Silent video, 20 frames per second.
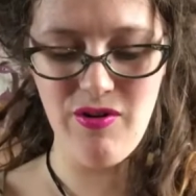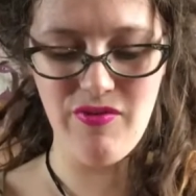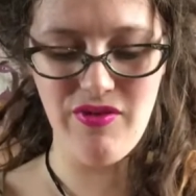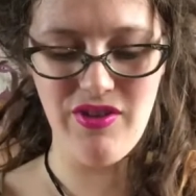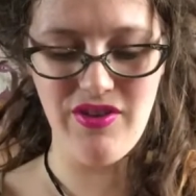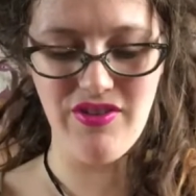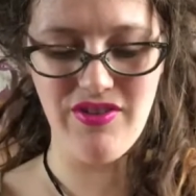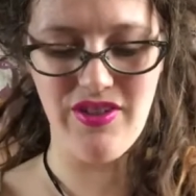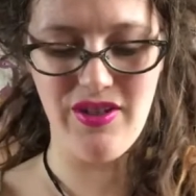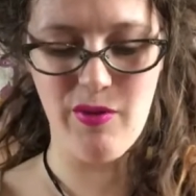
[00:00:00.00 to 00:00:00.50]
if
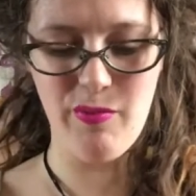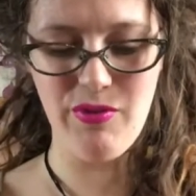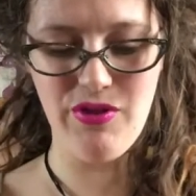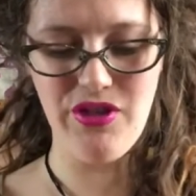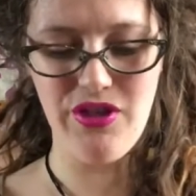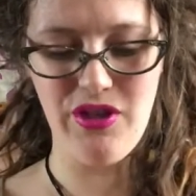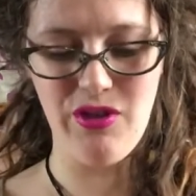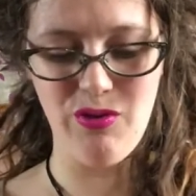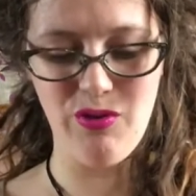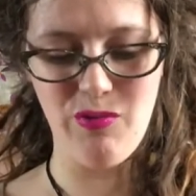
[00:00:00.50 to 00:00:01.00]
there's like a
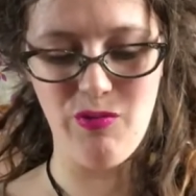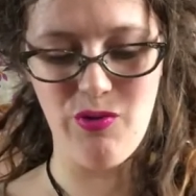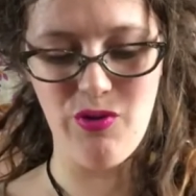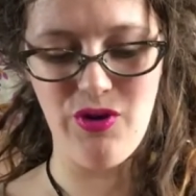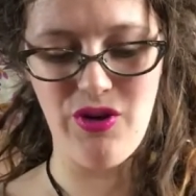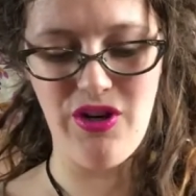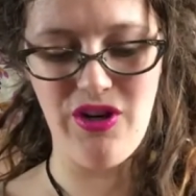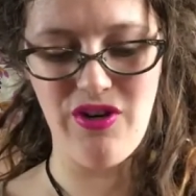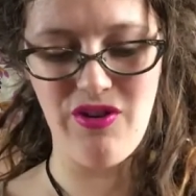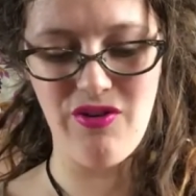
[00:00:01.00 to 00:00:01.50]
particular
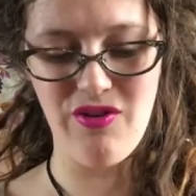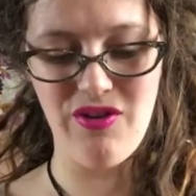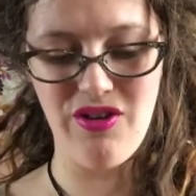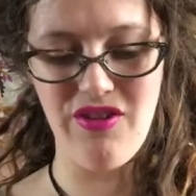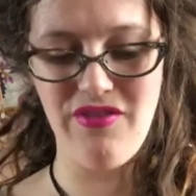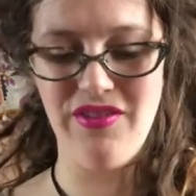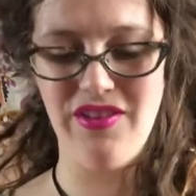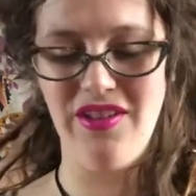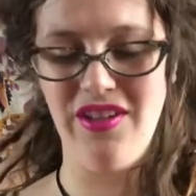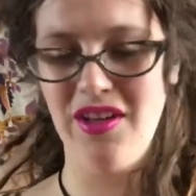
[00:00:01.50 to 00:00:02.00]
morning or
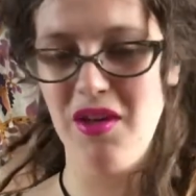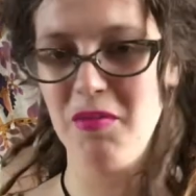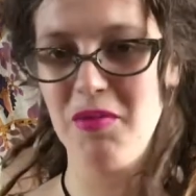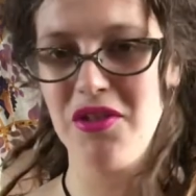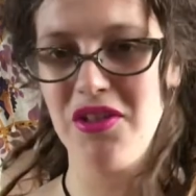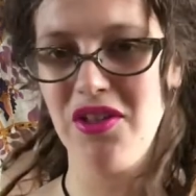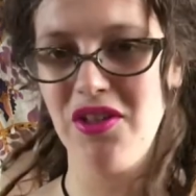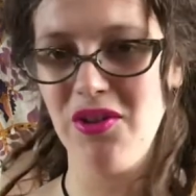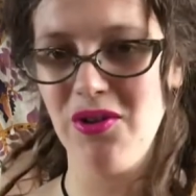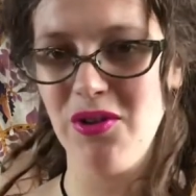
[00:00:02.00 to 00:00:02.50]
even like a
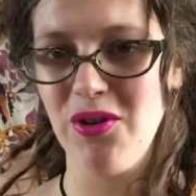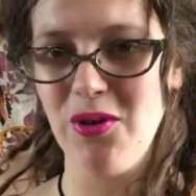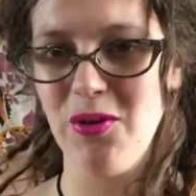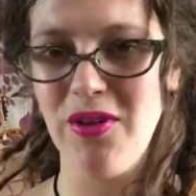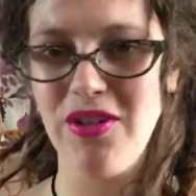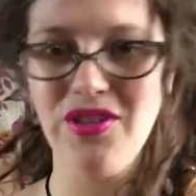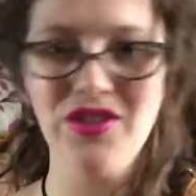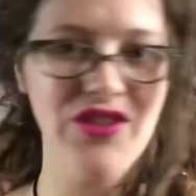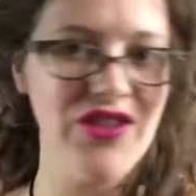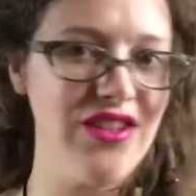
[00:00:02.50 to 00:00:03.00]
particular
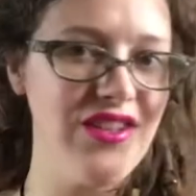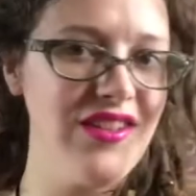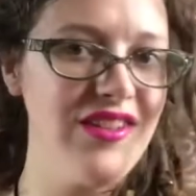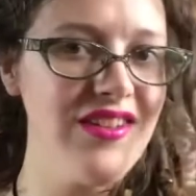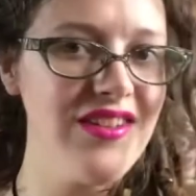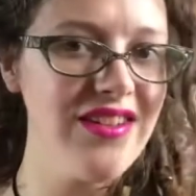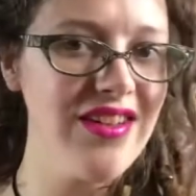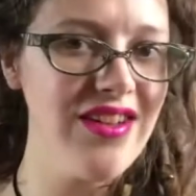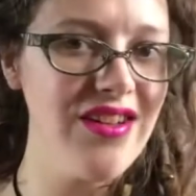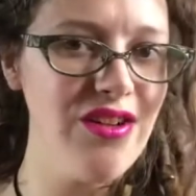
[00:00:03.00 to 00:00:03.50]

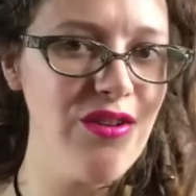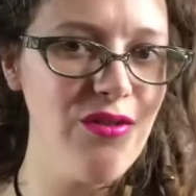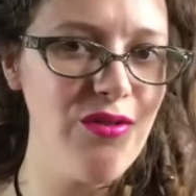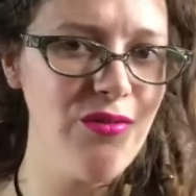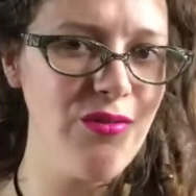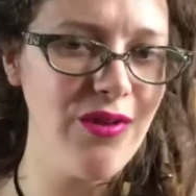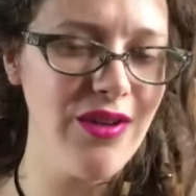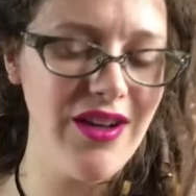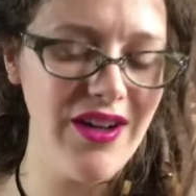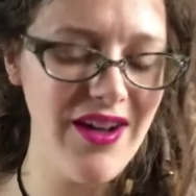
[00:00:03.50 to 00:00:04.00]
question that you'd
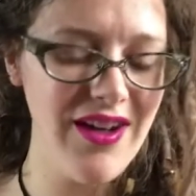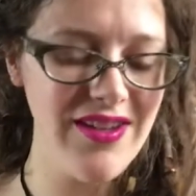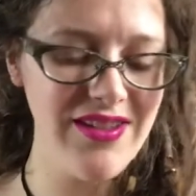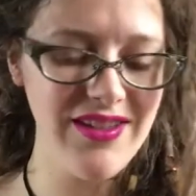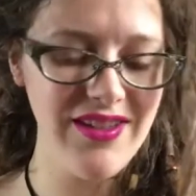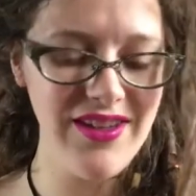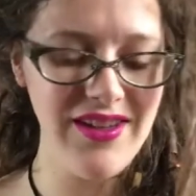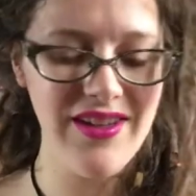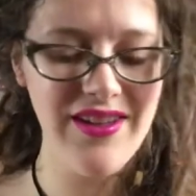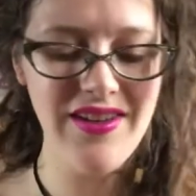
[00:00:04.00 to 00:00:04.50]
want to
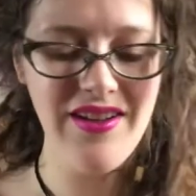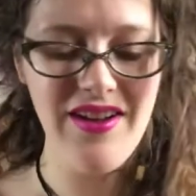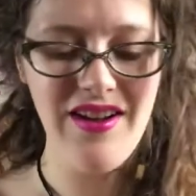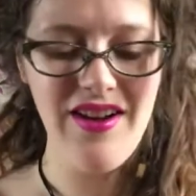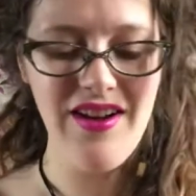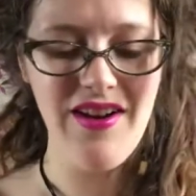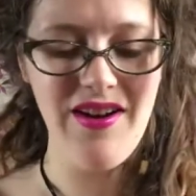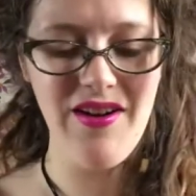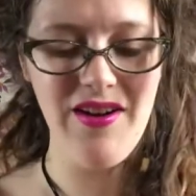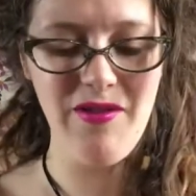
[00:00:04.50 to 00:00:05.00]
ask it.
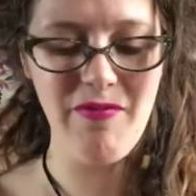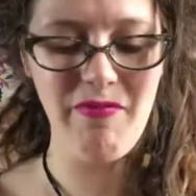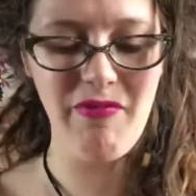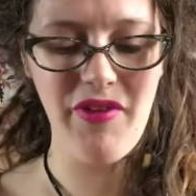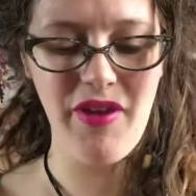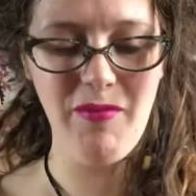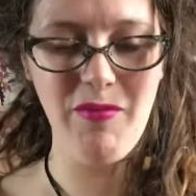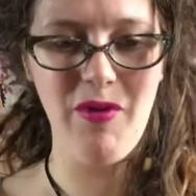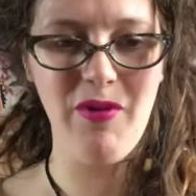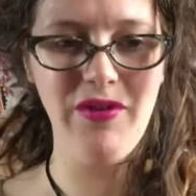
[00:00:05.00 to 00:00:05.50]

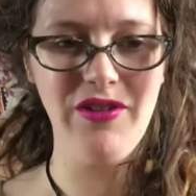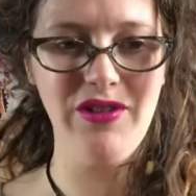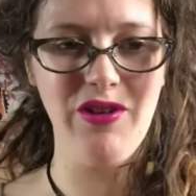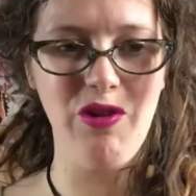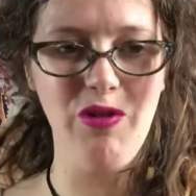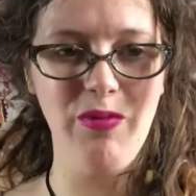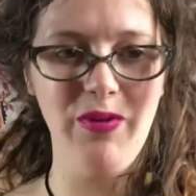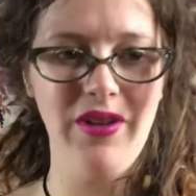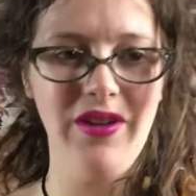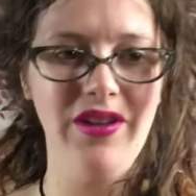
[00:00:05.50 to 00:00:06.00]
I'm always
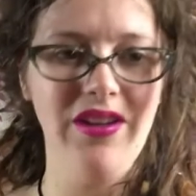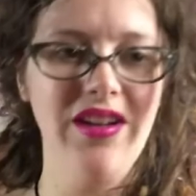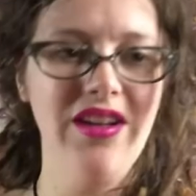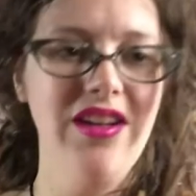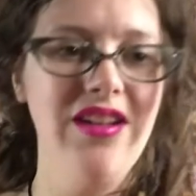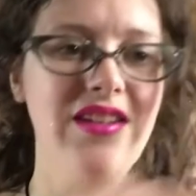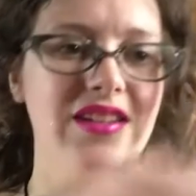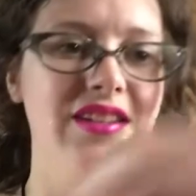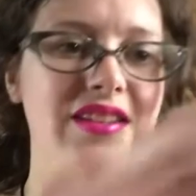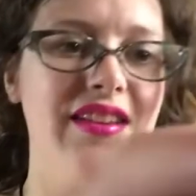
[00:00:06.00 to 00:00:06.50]
open
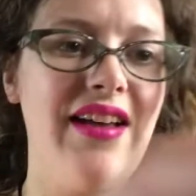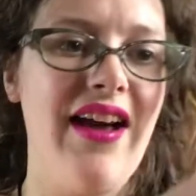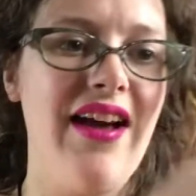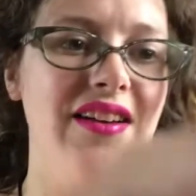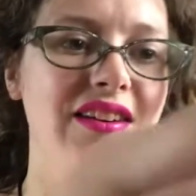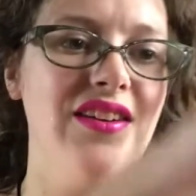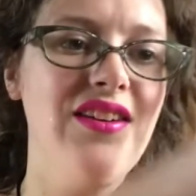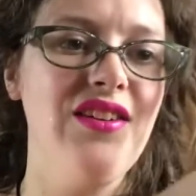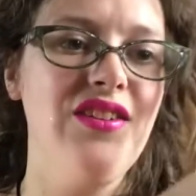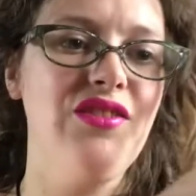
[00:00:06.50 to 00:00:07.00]
to
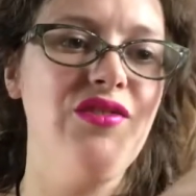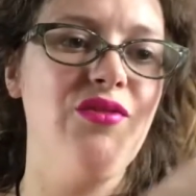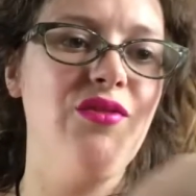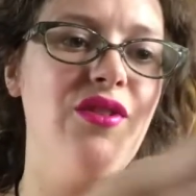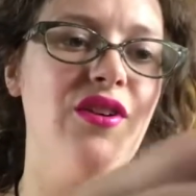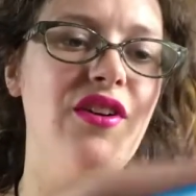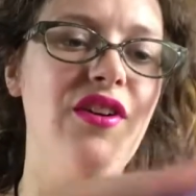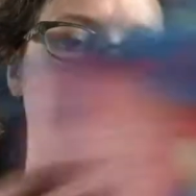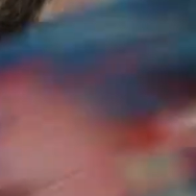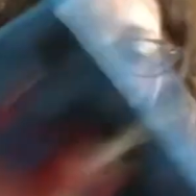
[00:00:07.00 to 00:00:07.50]
that
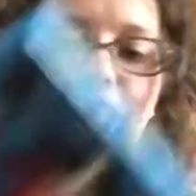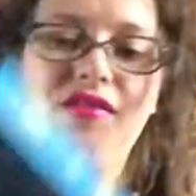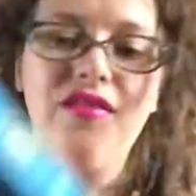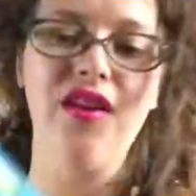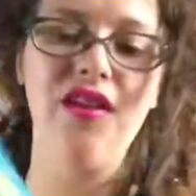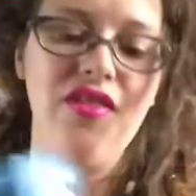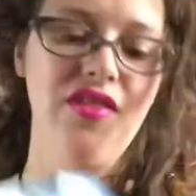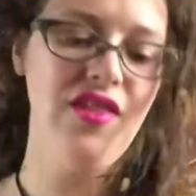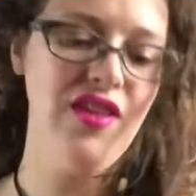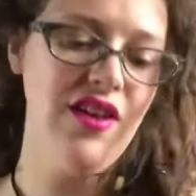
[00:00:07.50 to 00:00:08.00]
sort of
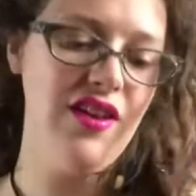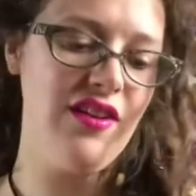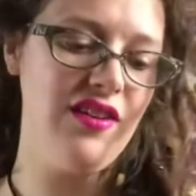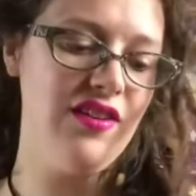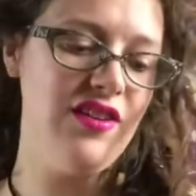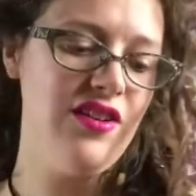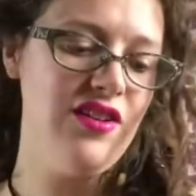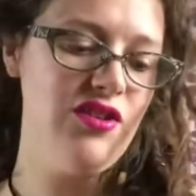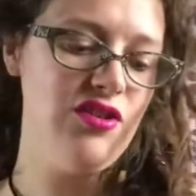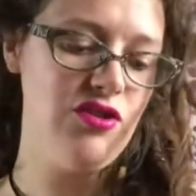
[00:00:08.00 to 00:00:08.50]
thing.
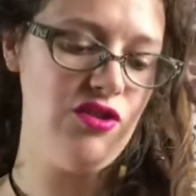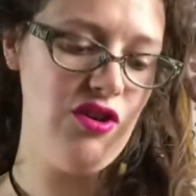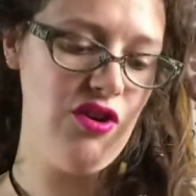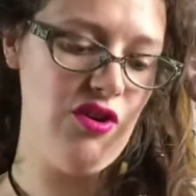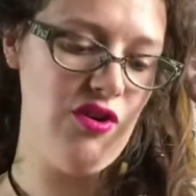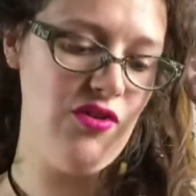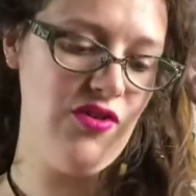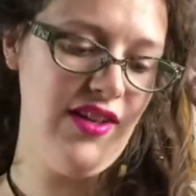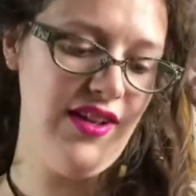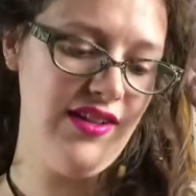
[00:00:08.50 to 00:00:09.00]

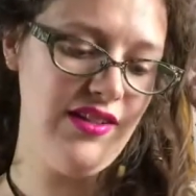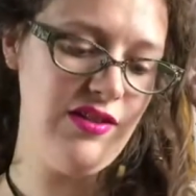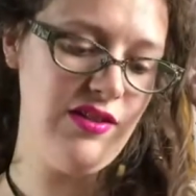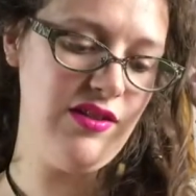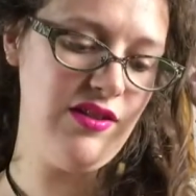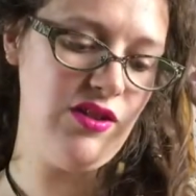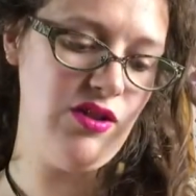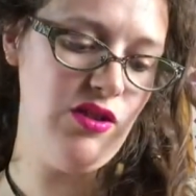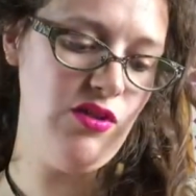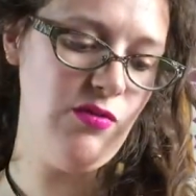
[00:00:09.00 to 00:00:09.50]
So that's
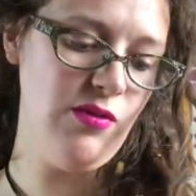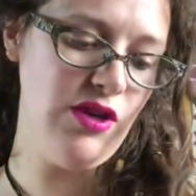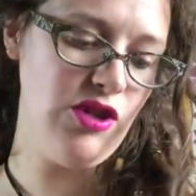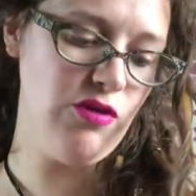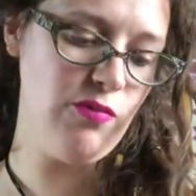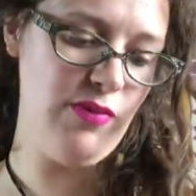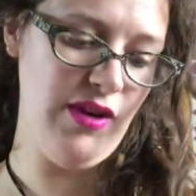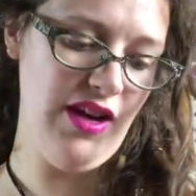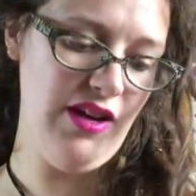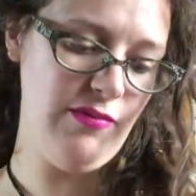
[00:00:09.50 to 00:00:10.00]
Good
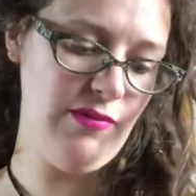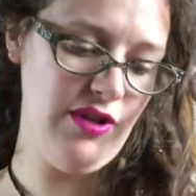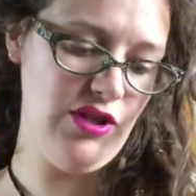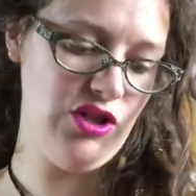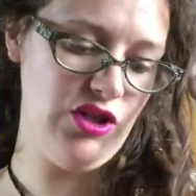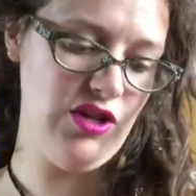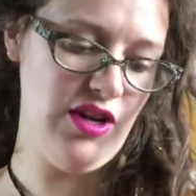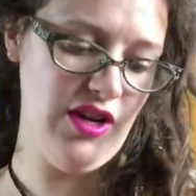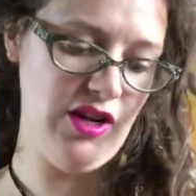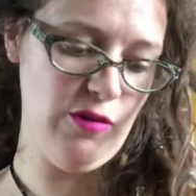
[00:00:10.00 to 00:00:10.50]
Witch, Bad
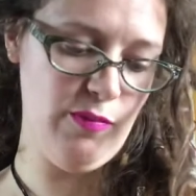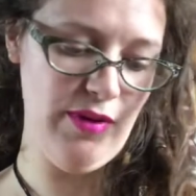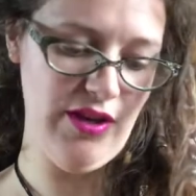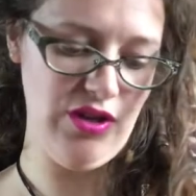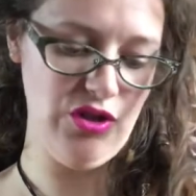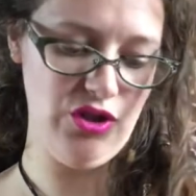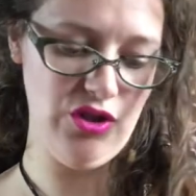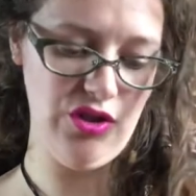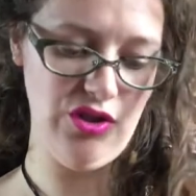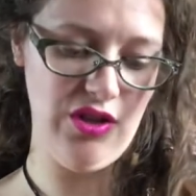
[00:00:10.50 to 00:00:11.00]
Witch deck by
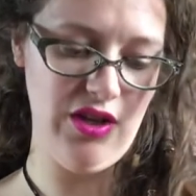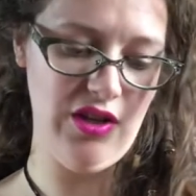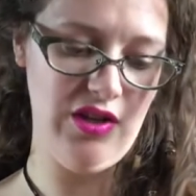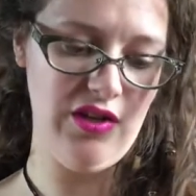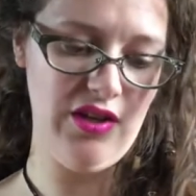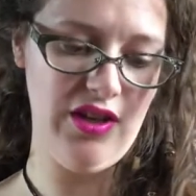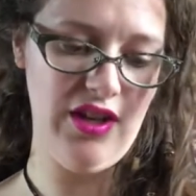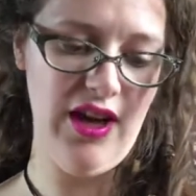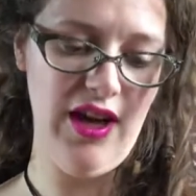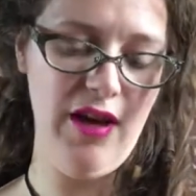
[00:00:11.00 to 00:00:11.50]

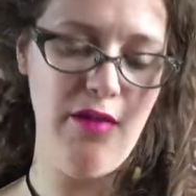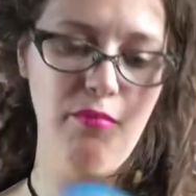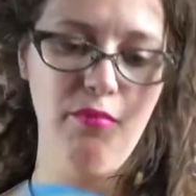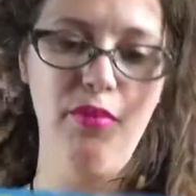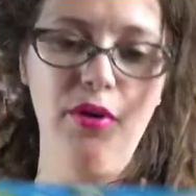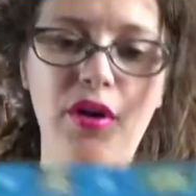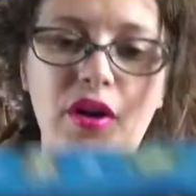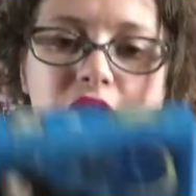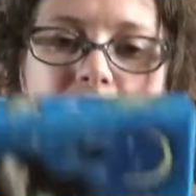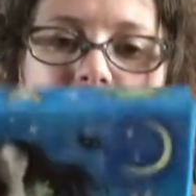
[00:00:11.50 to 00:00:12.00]
Jillian Kemp.